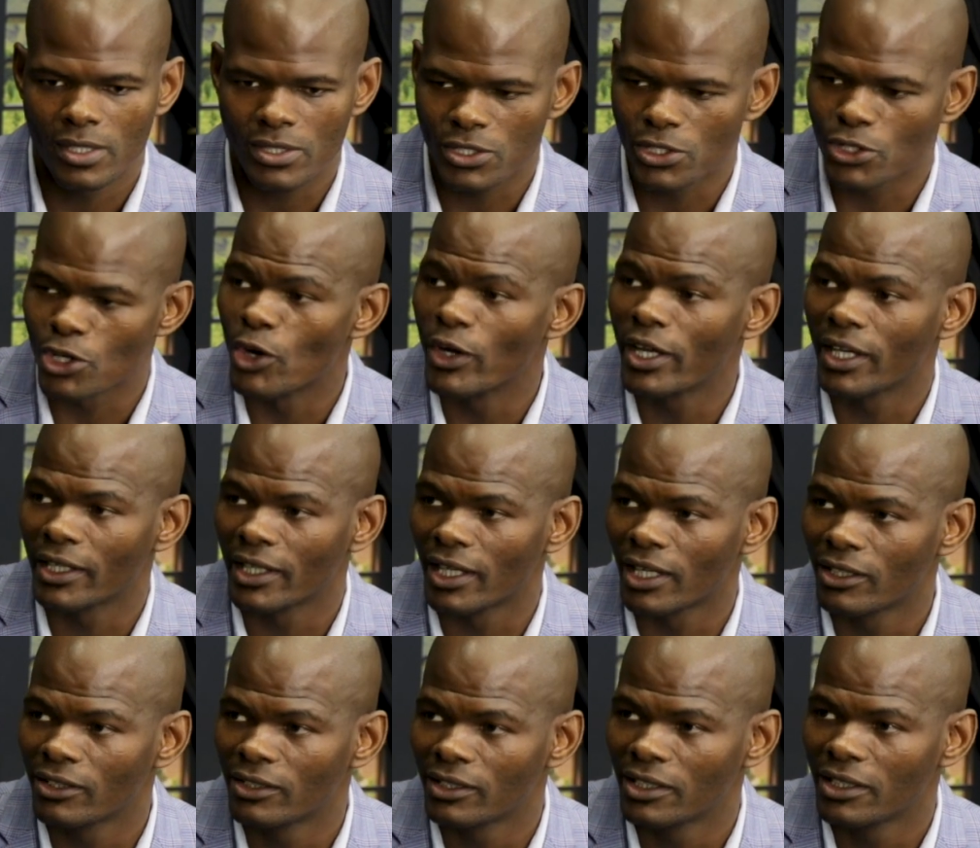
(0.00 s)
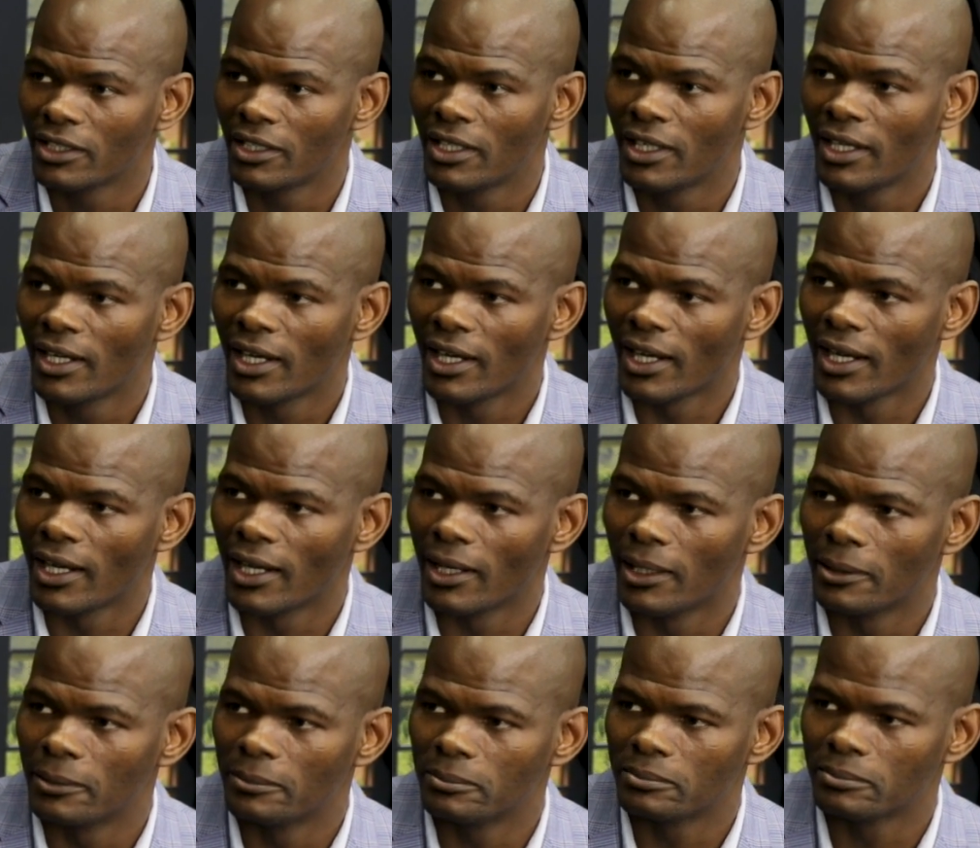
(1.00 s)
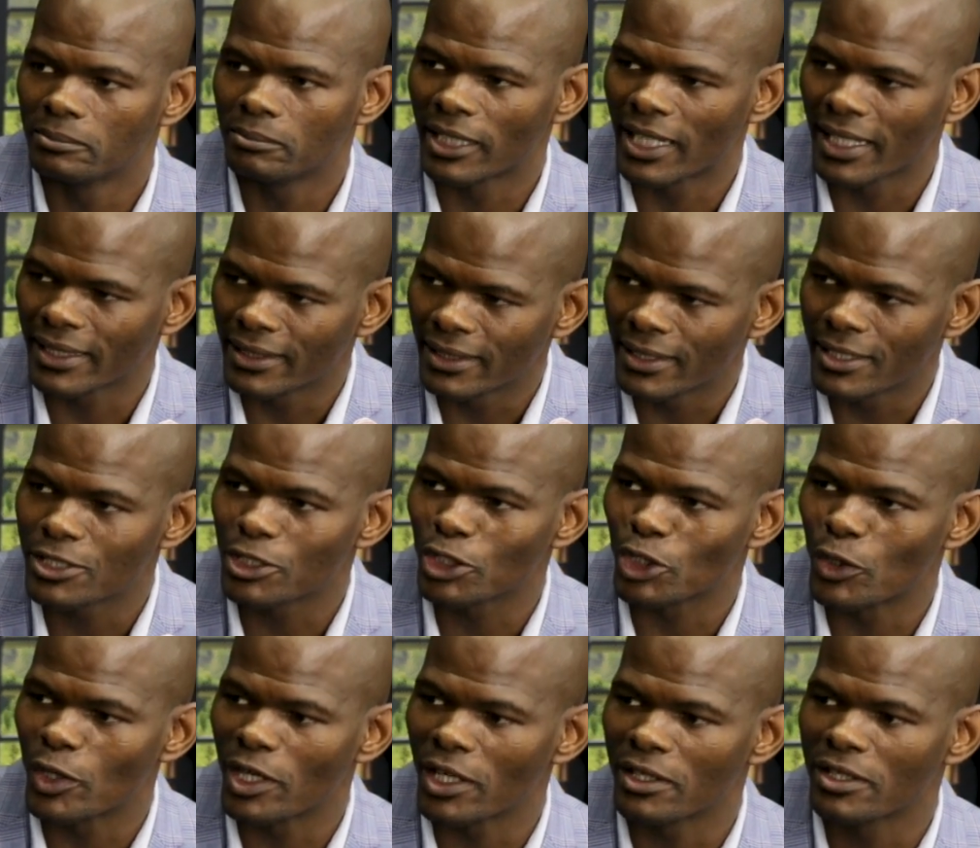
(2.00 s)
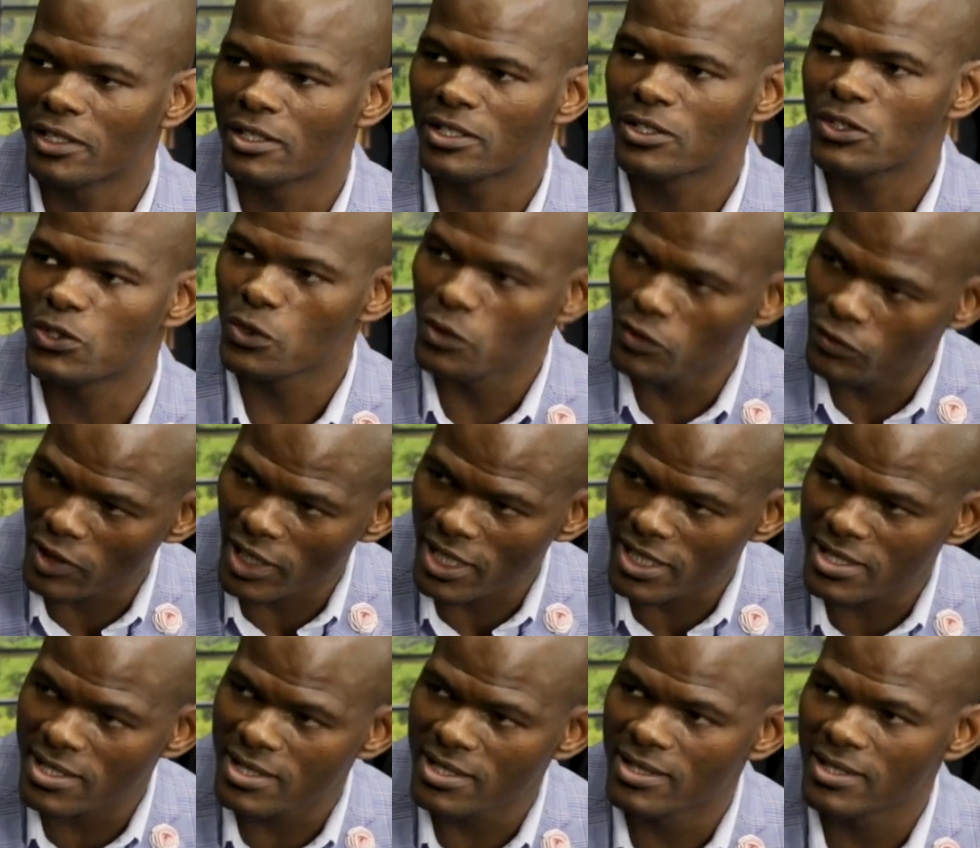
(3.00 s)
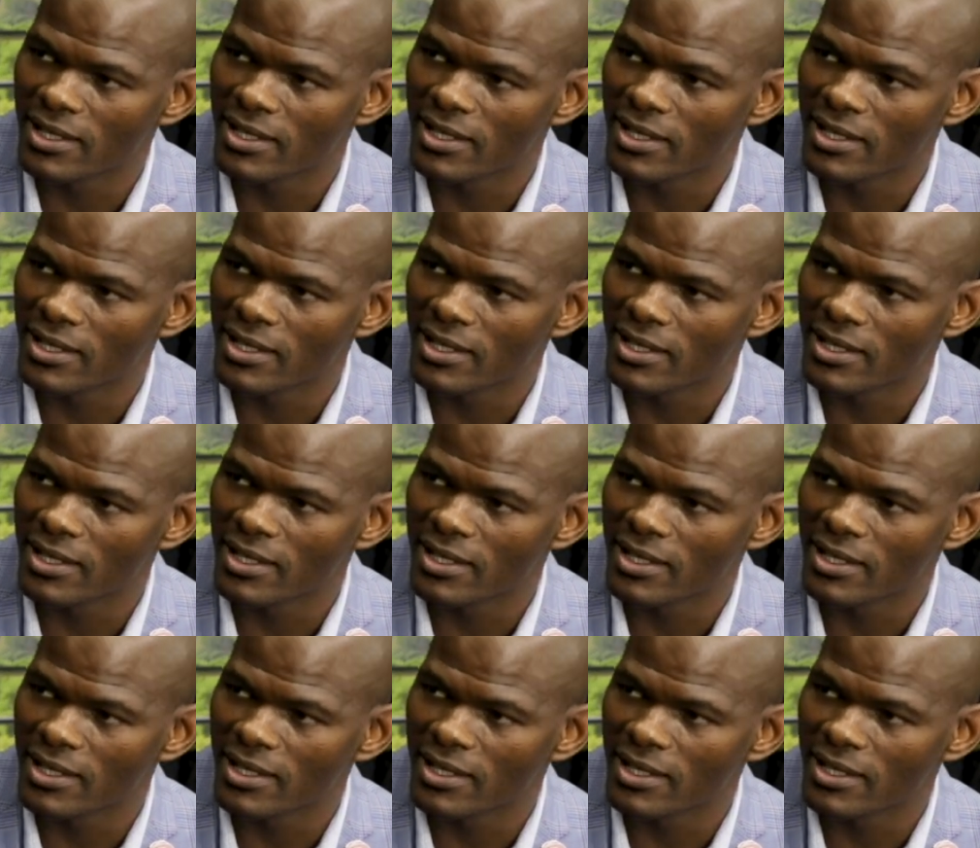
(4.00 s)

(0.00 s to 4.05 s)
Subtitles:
growing now, but I think it's growing too fast.